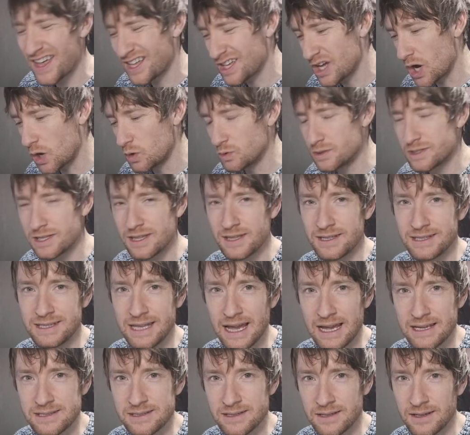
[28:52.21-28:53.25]
go to the
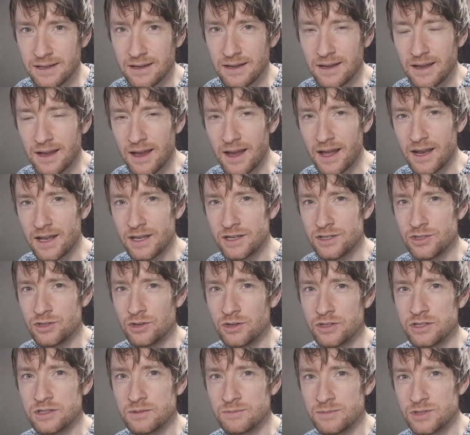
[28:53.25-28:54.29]
desert, and
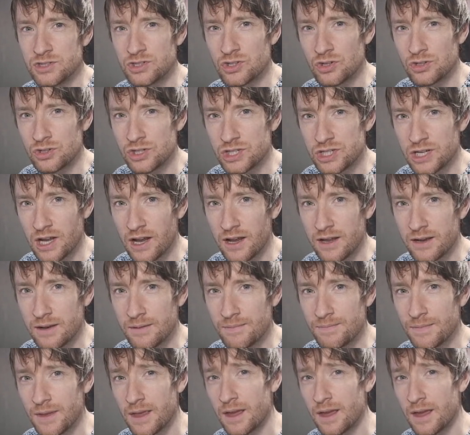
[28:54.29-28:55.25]
enjoy some sunshine.